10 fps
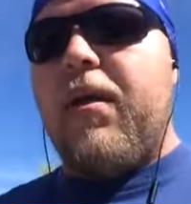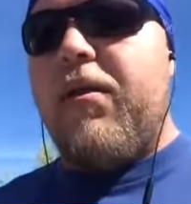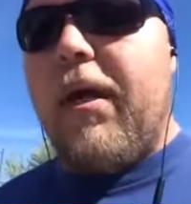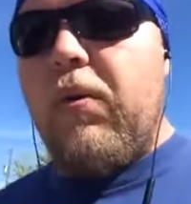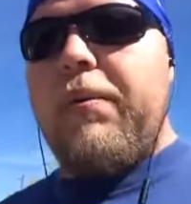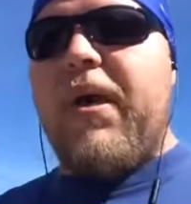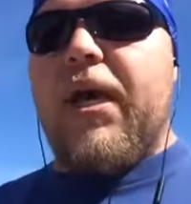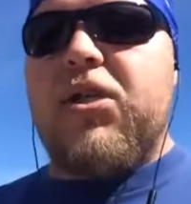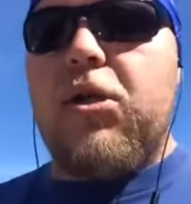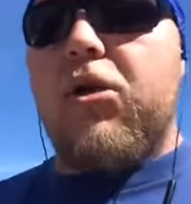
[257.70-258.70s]
that we
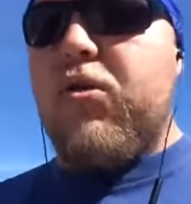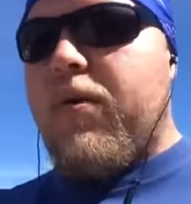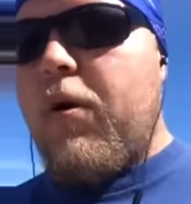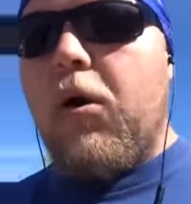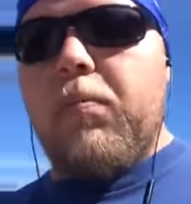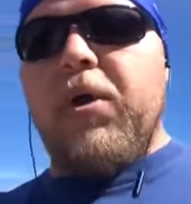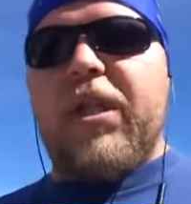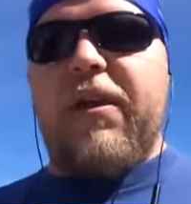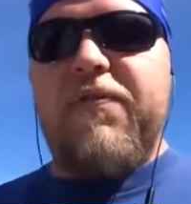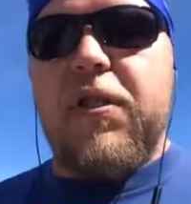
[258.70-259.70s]
make starts with our own
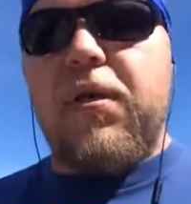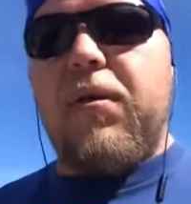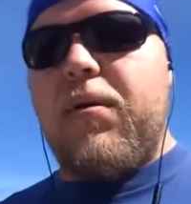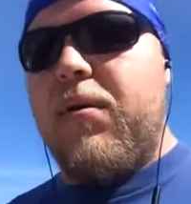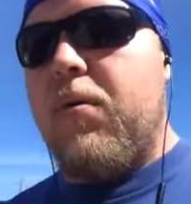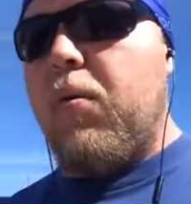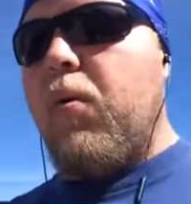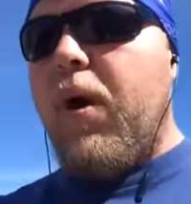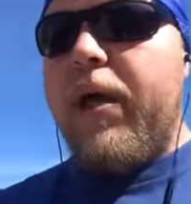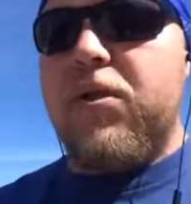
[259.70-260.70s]
beliefs.
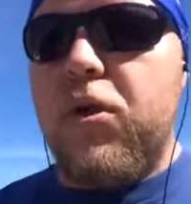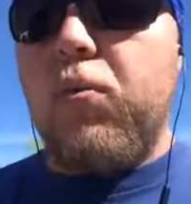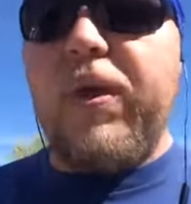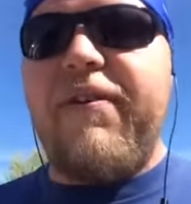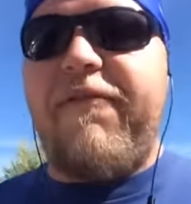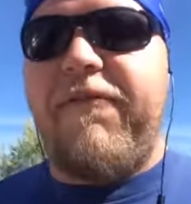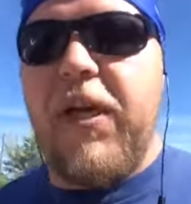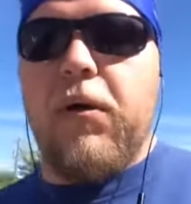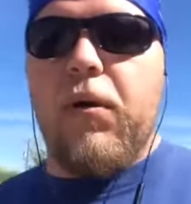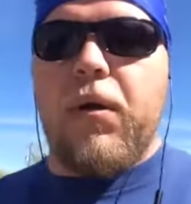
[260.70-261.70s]
What do we
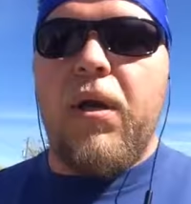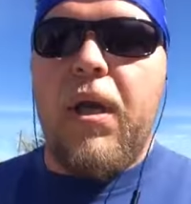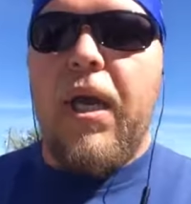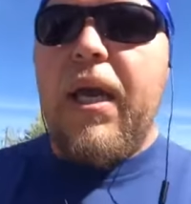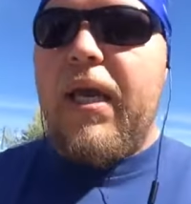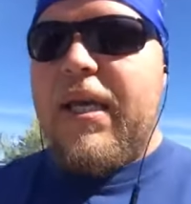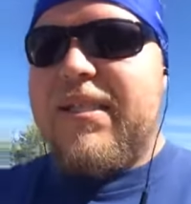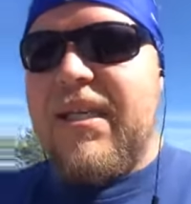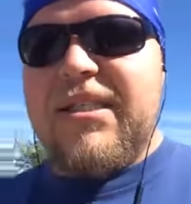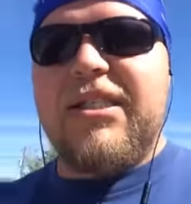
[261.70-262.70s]
feel is
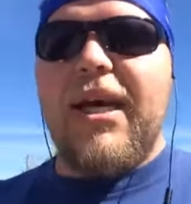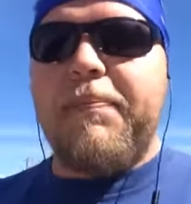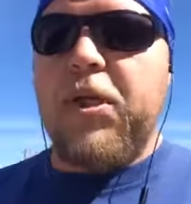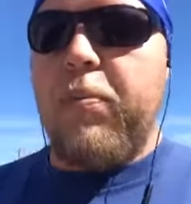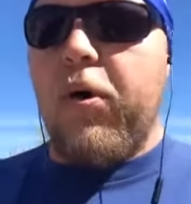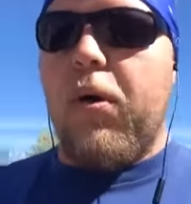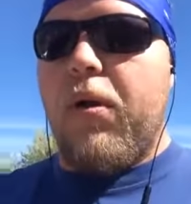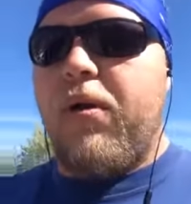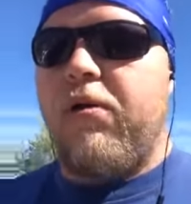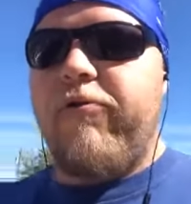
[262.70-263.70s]
acceptable
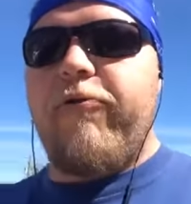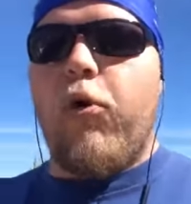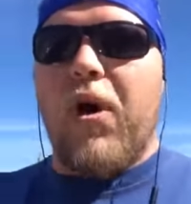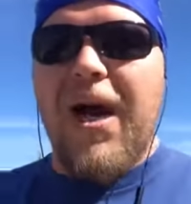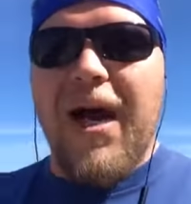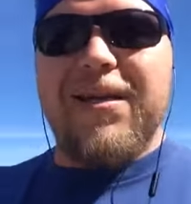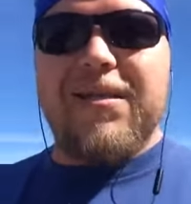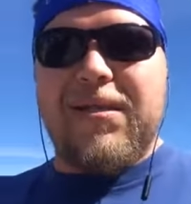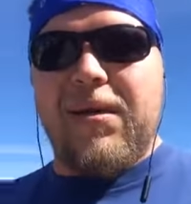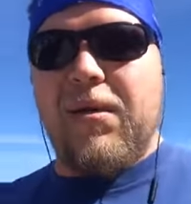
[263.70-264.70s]
for
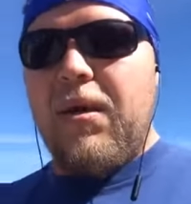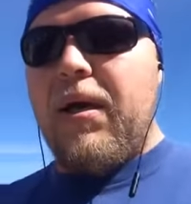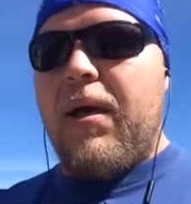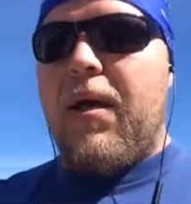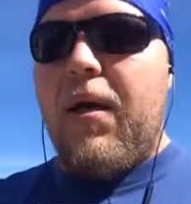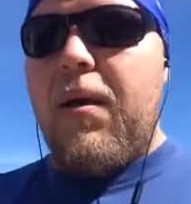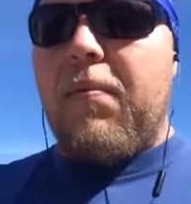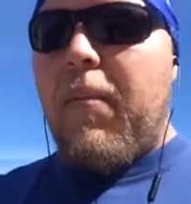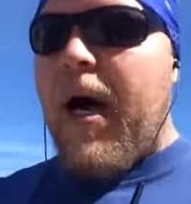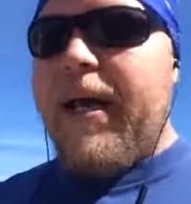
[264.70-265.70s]
us?
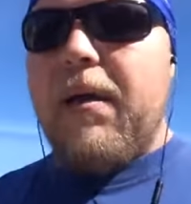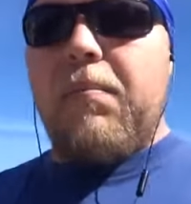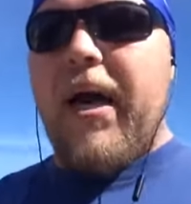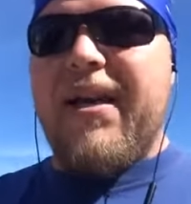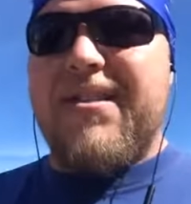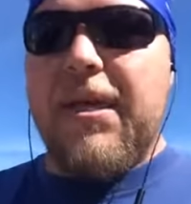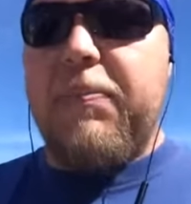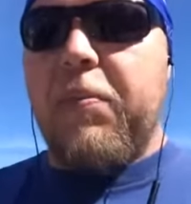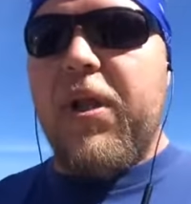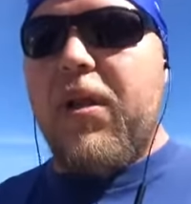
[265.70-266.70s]
My
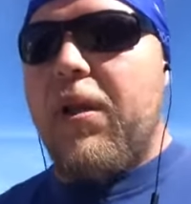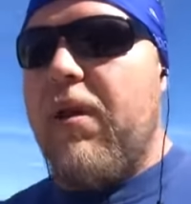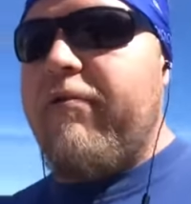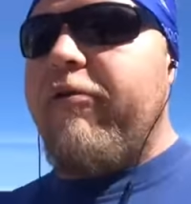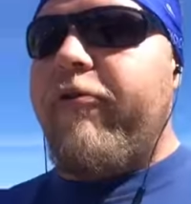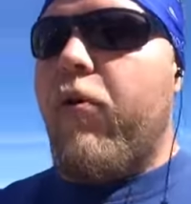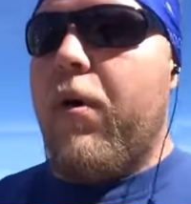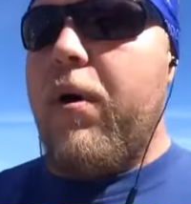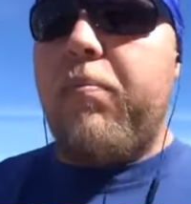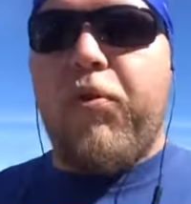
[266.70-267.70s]
acceptability level
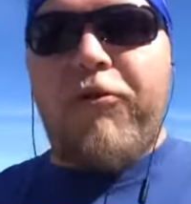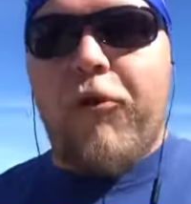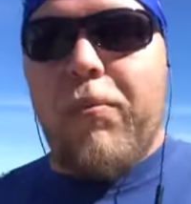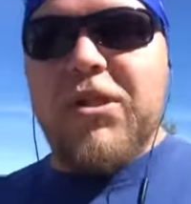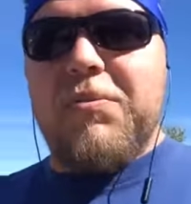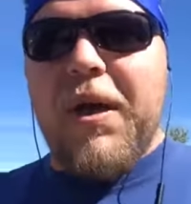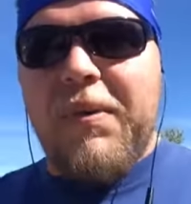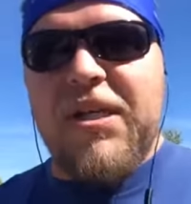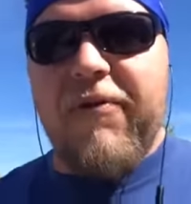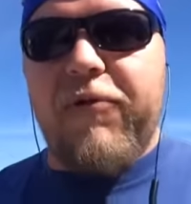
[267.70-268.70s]
for performance may
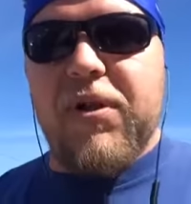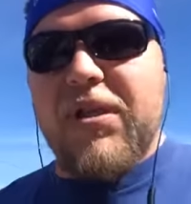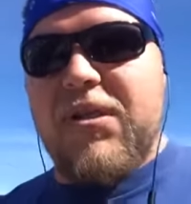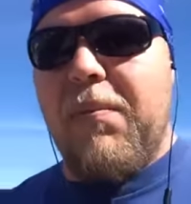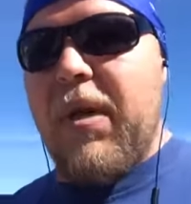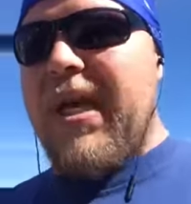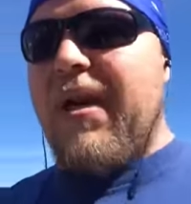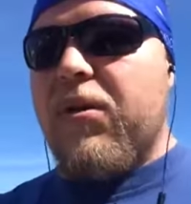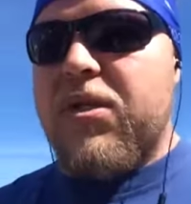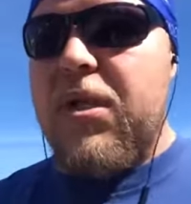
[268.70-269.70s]
be different than somebody
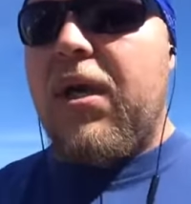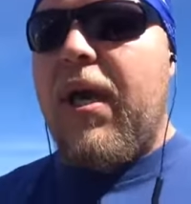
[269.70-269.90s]
else.